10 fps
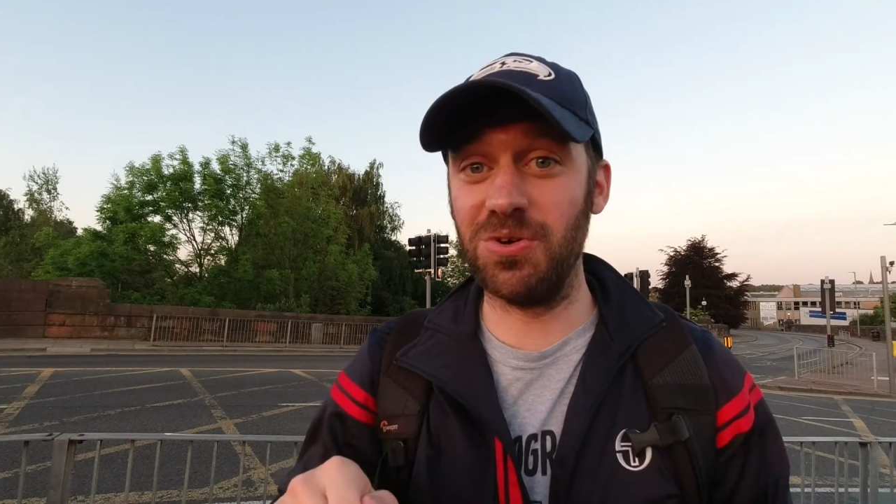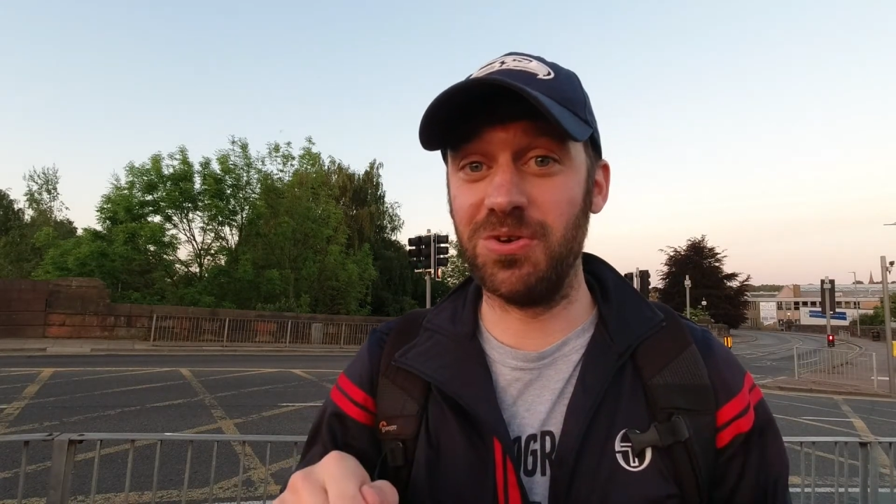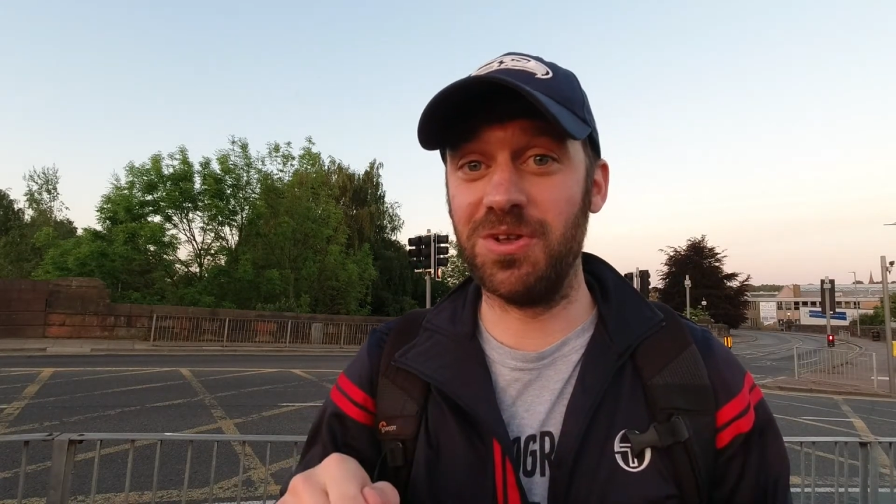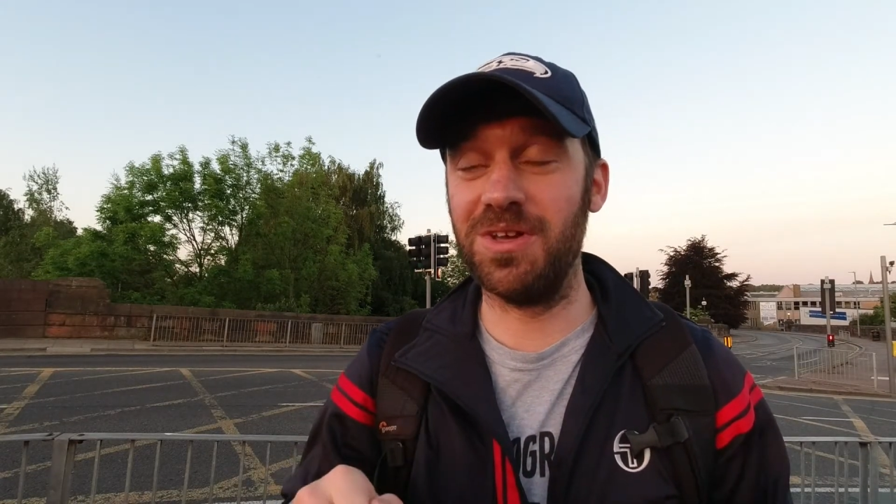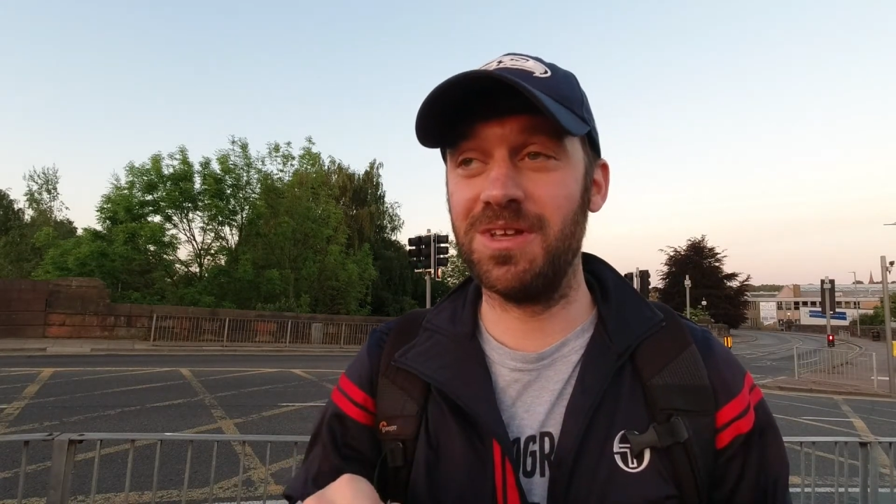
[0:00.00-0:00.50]

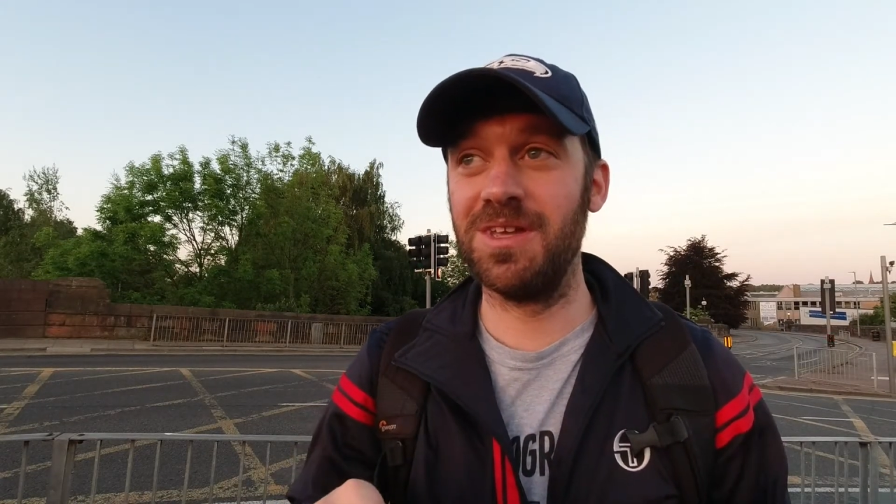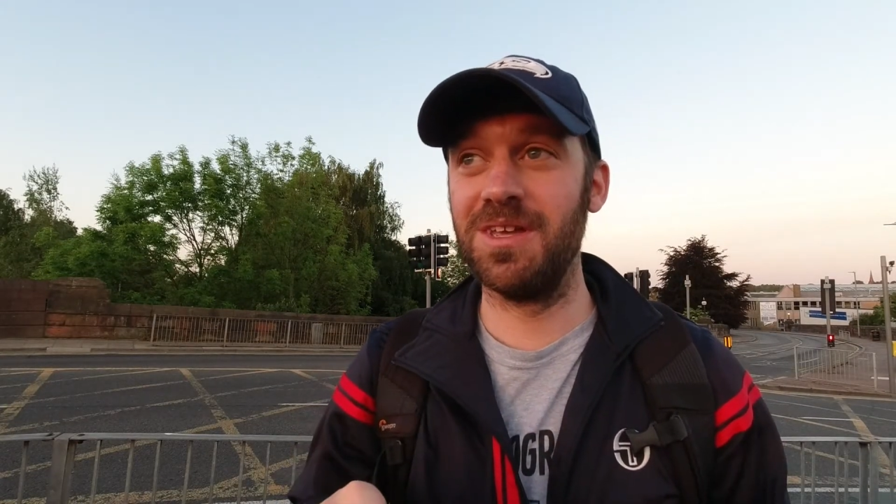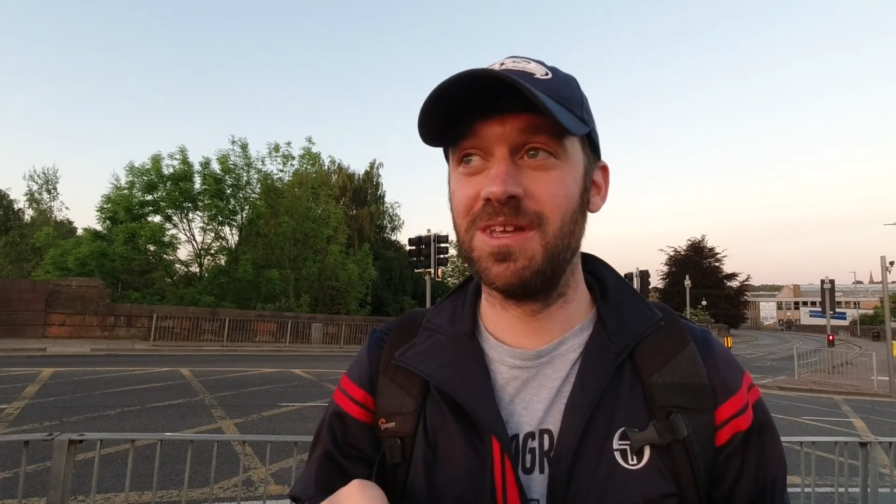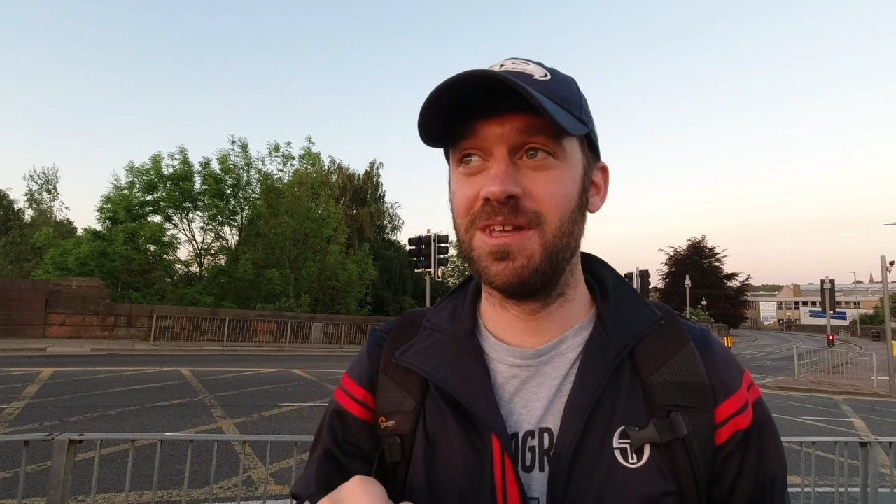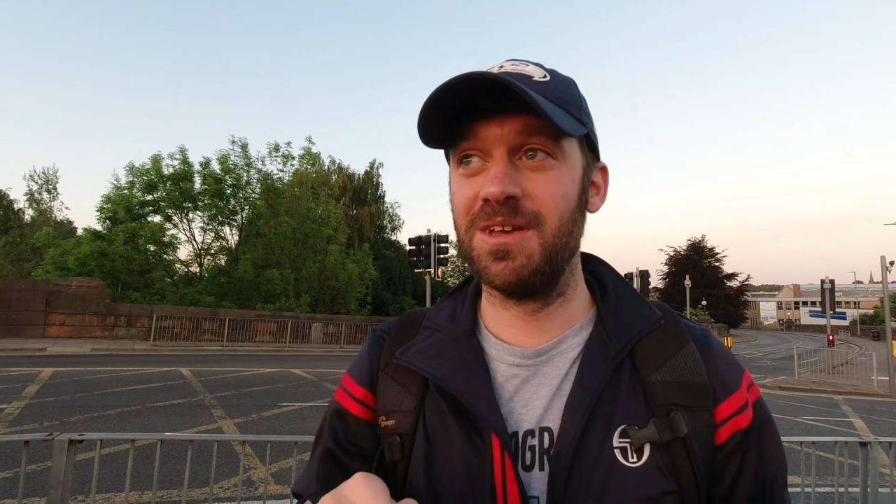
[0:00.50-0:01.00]
done
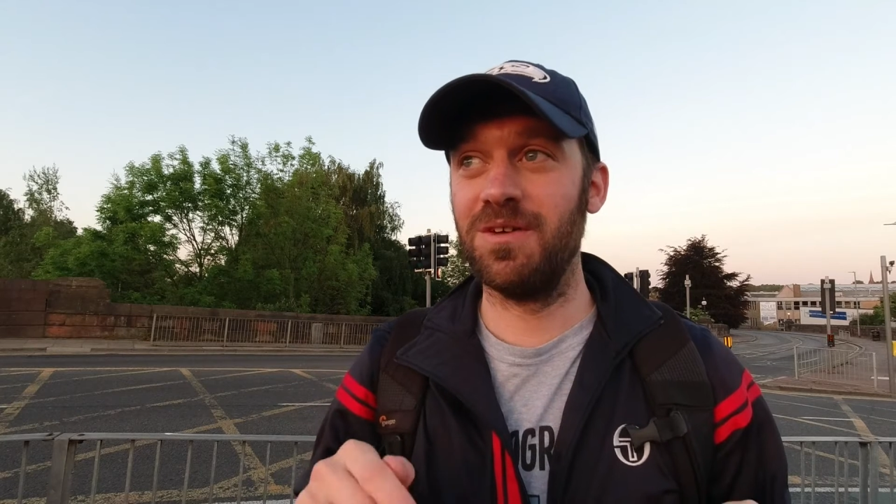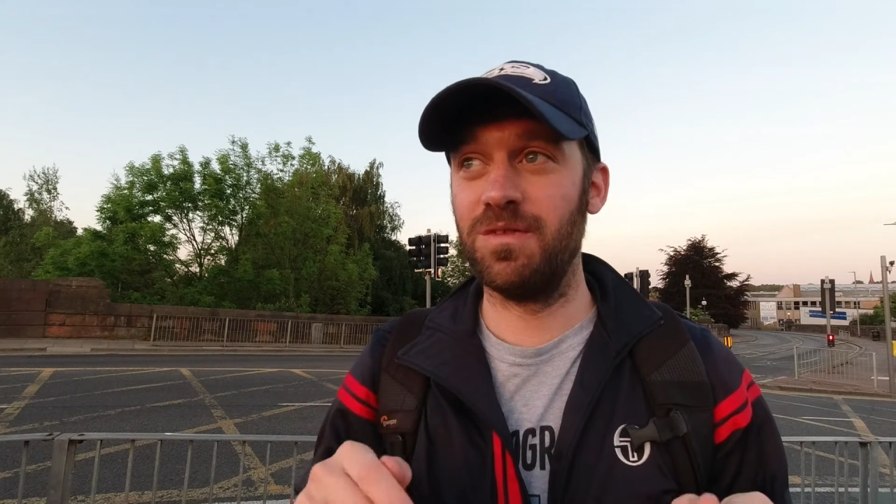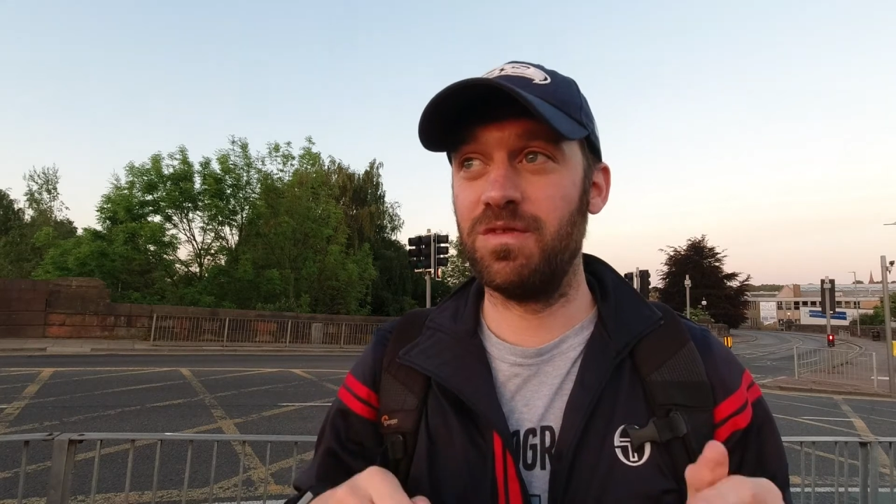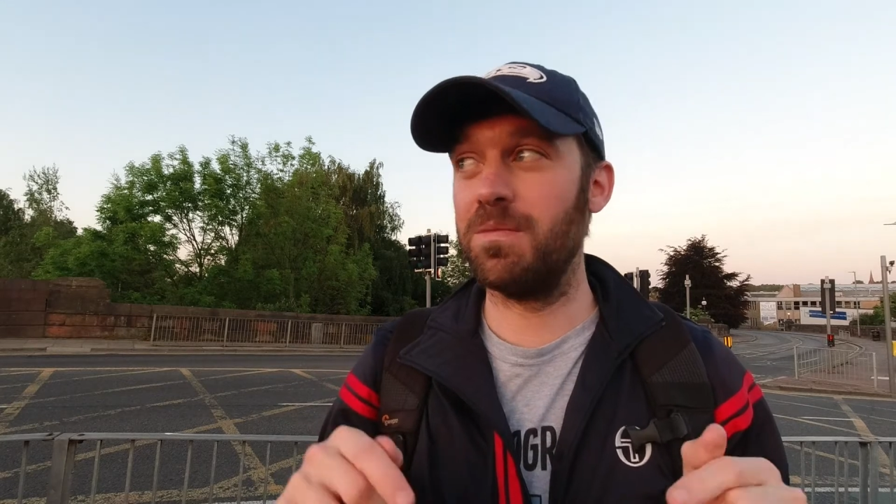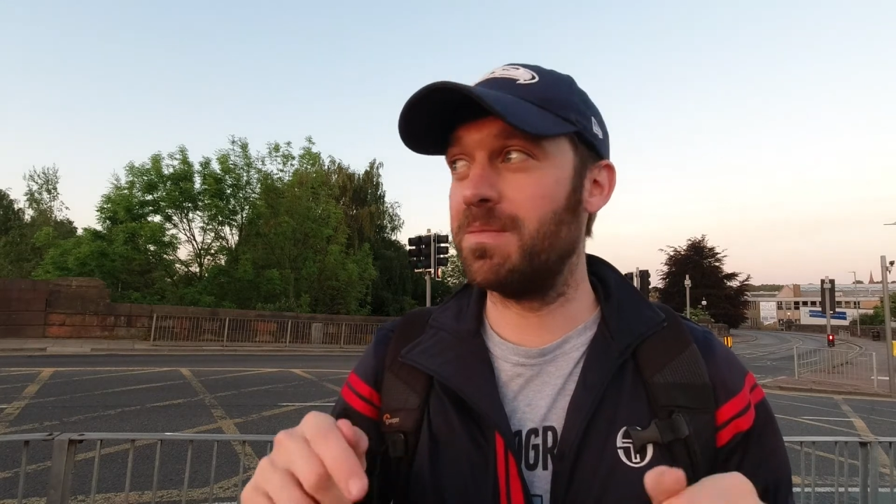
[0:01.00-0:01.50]

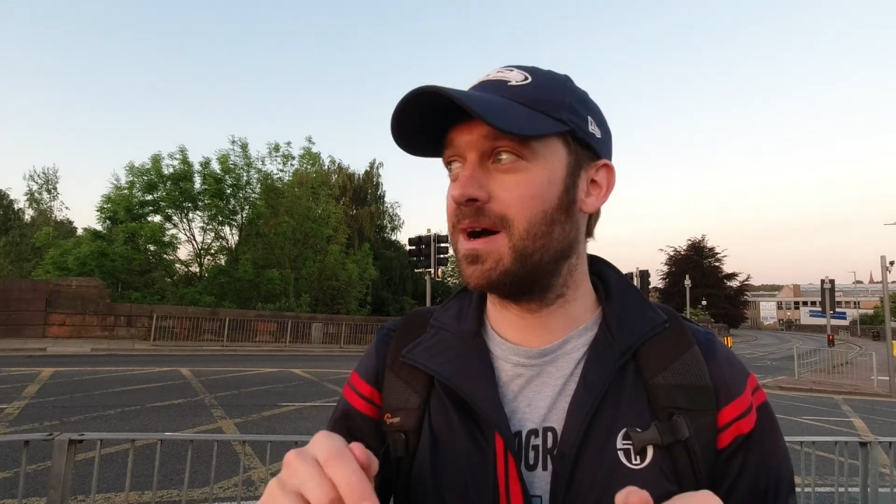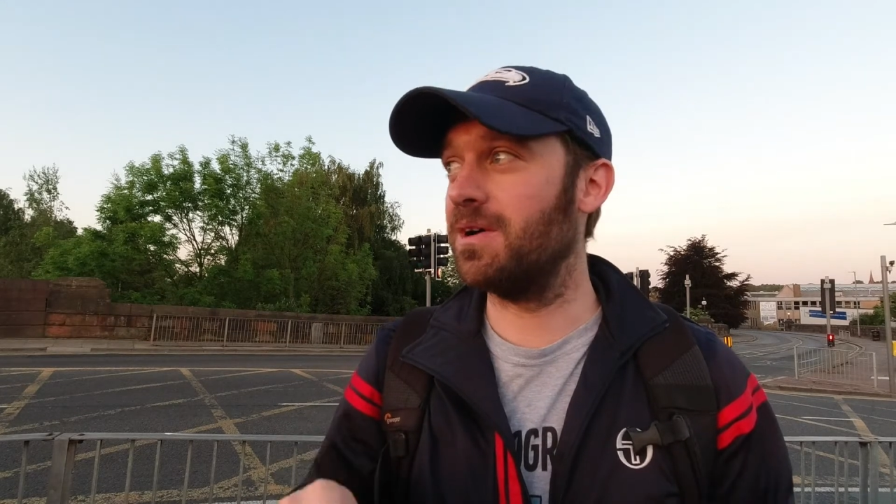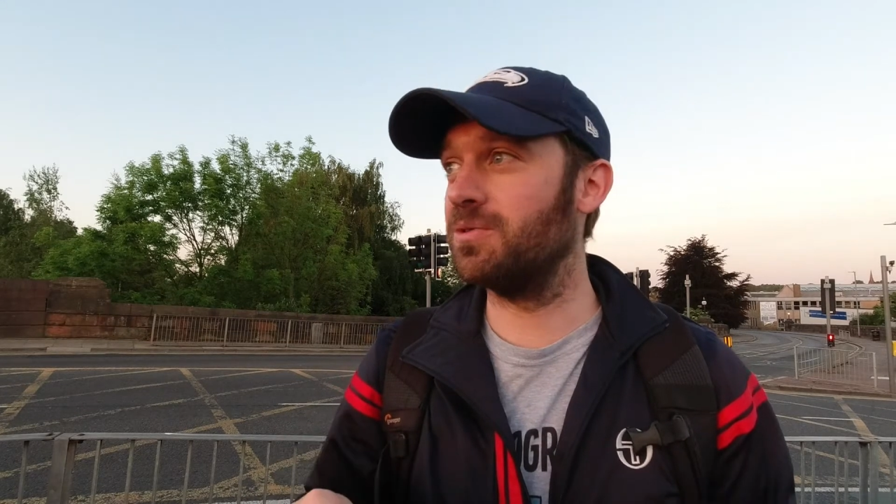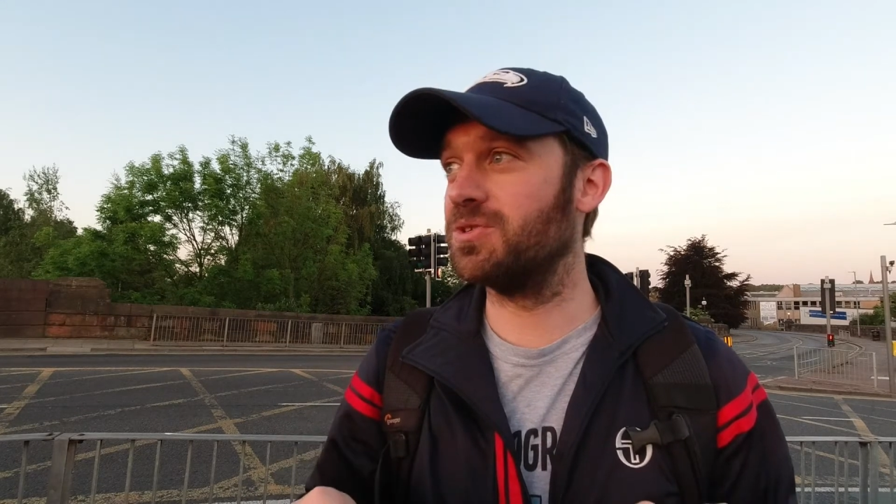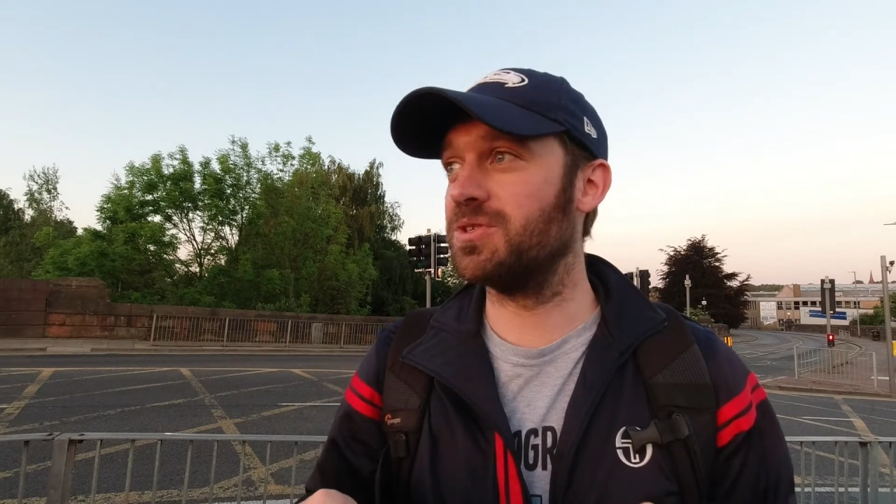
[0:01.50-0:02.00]
from my
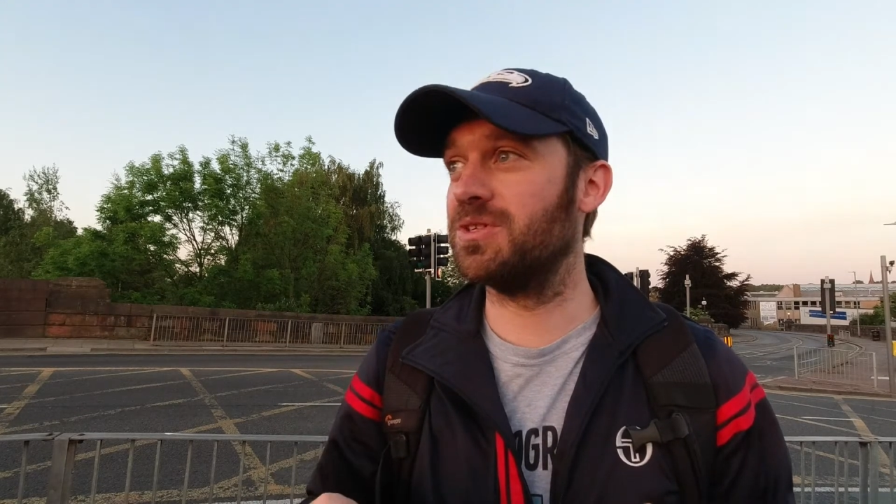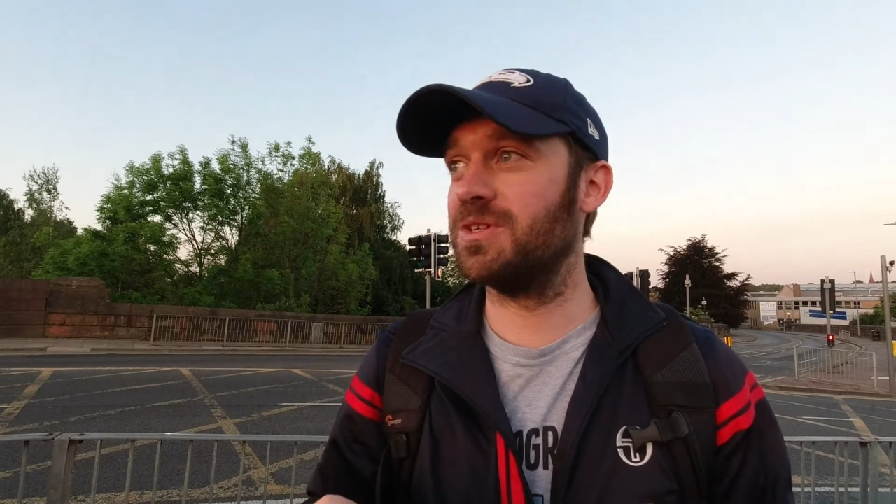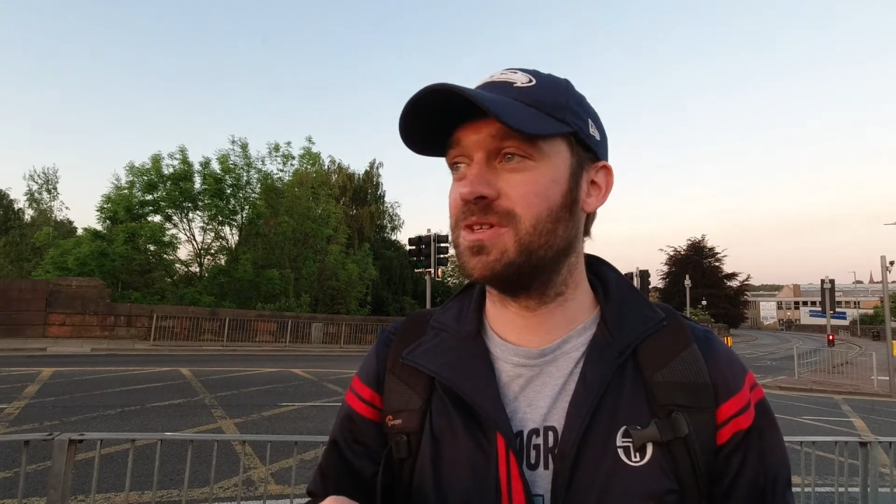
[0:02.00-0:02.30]
house